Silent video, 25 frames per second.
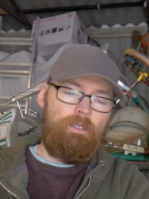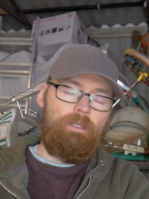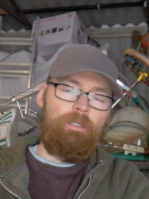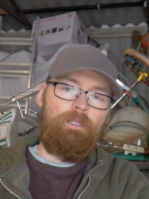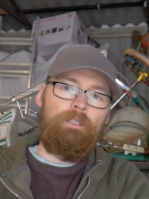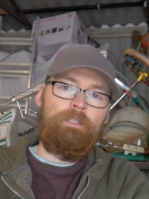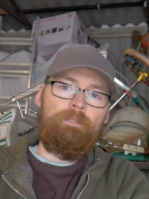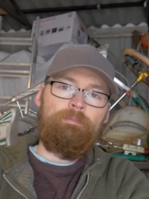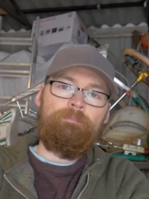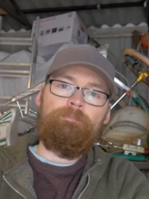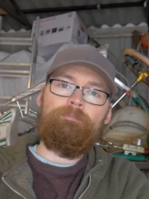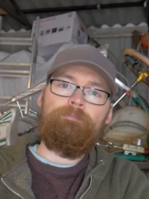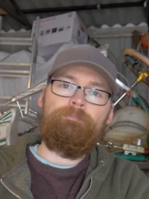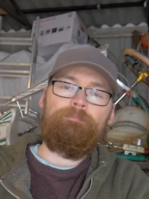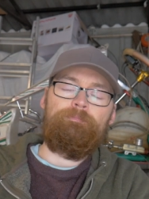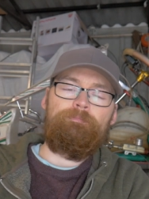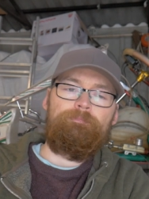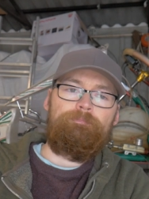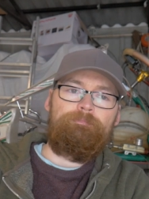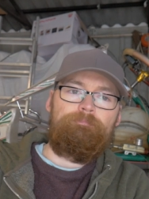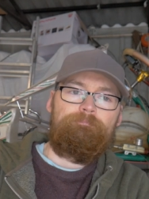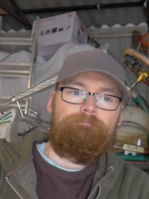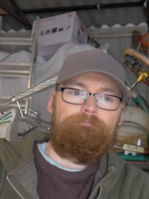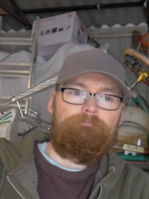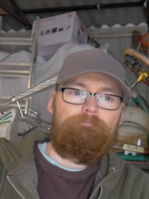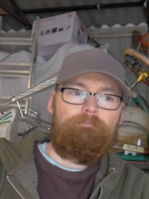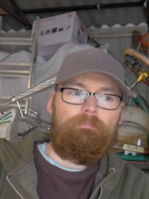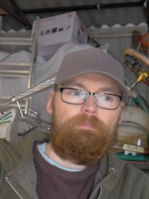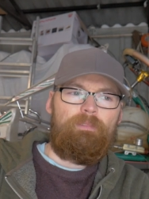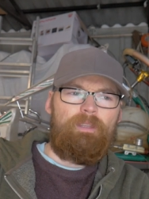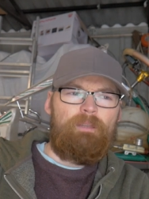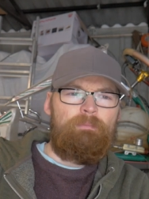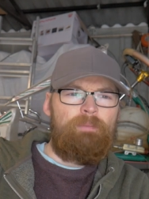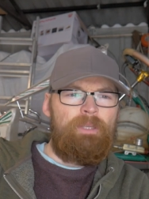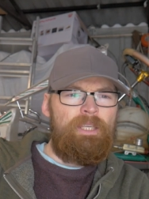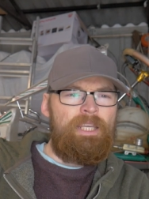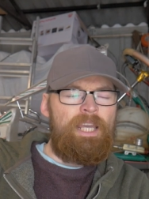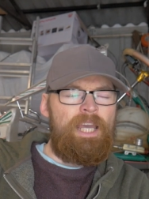Um,
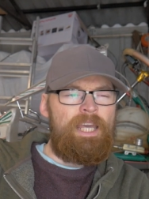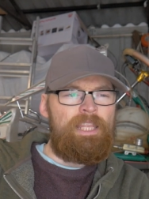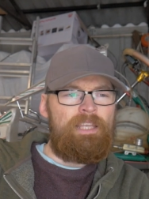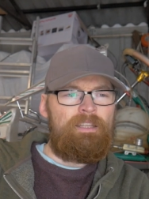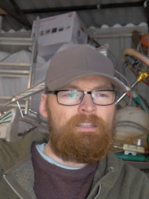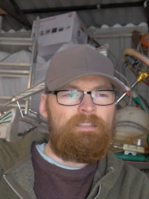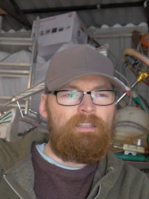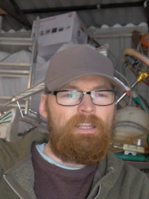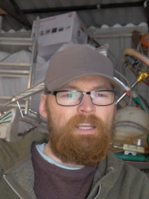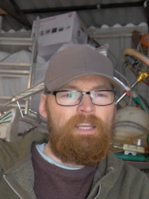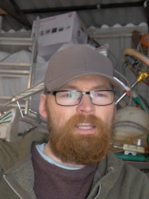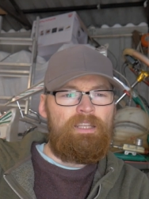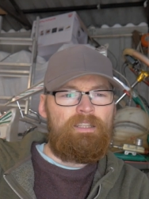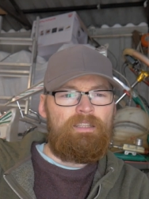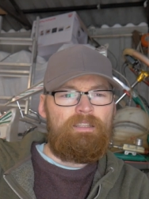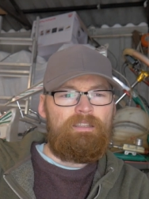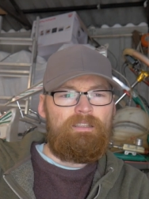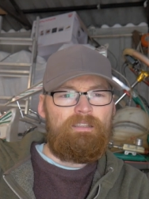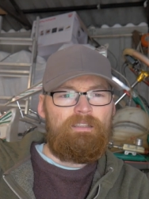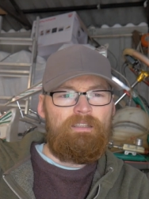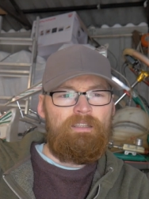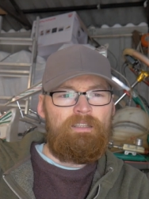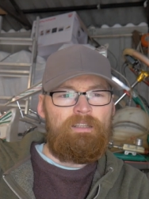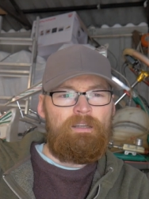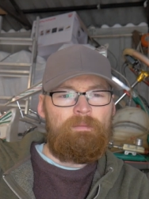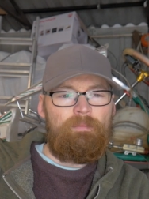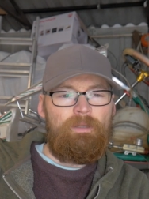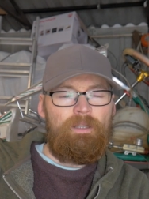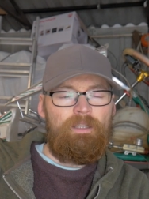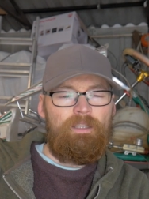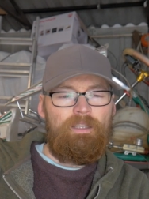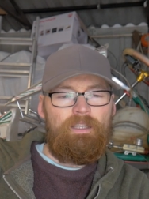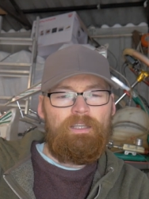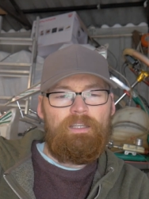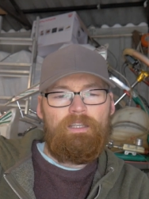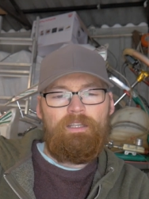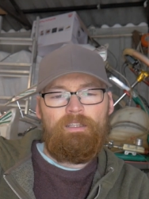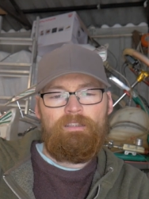but yeah, there's it's you know I,
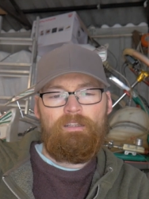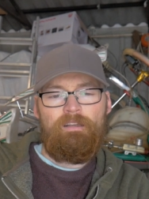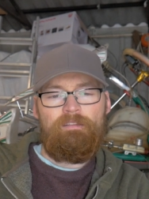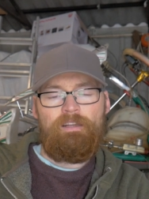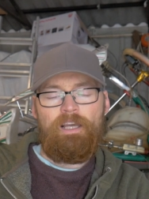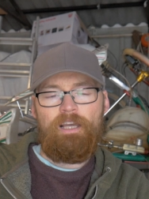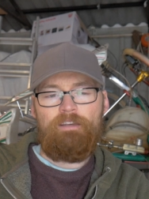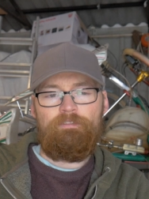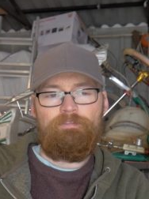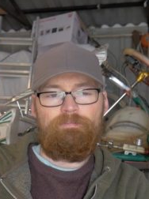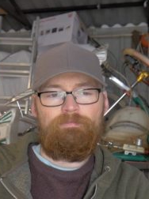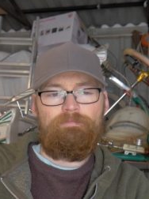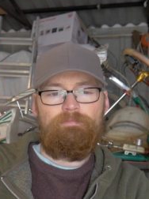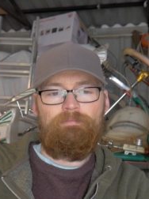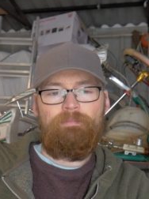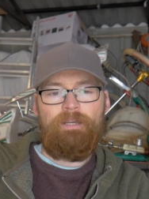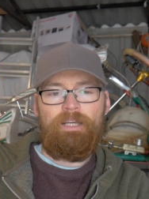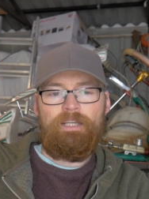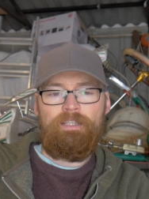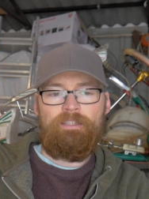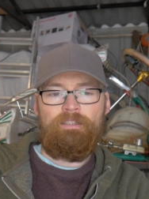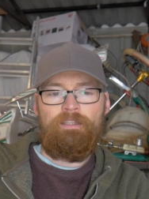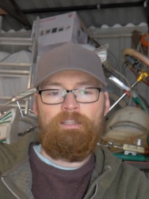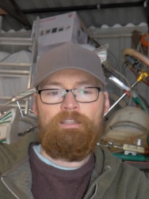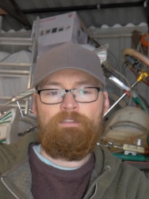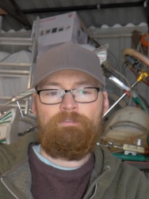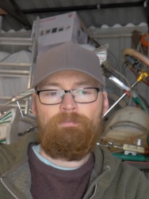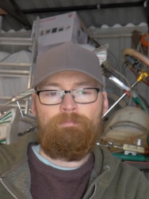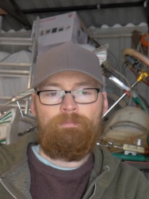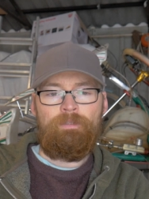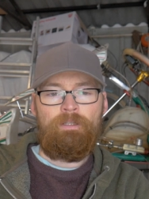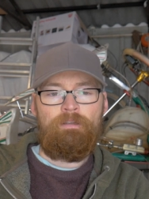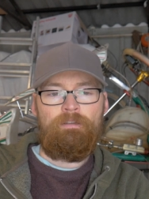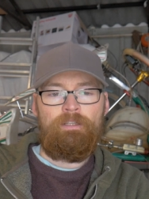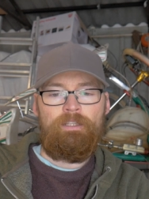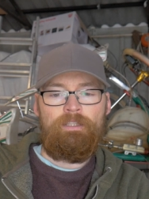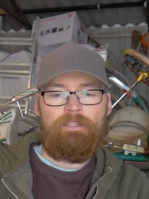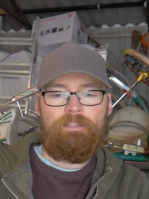I don't have magazines from
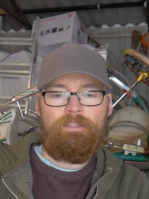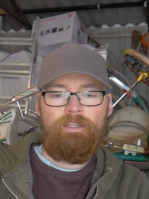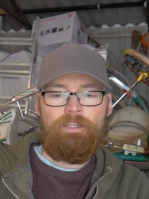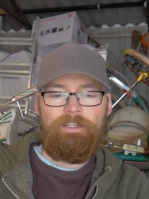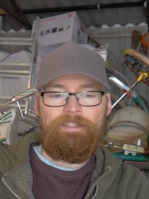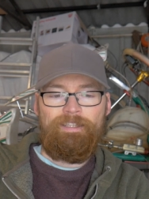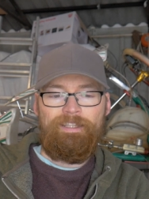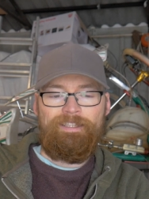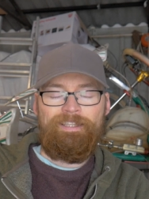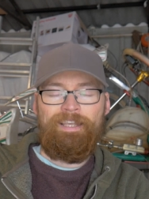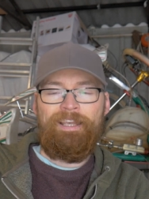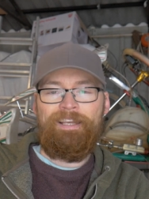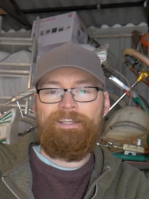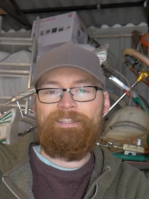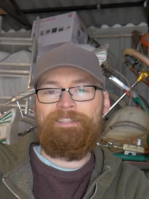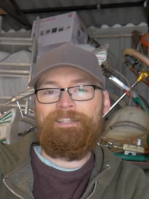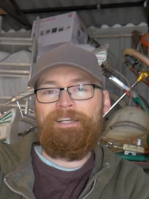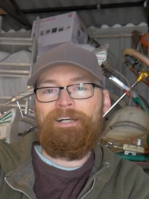1966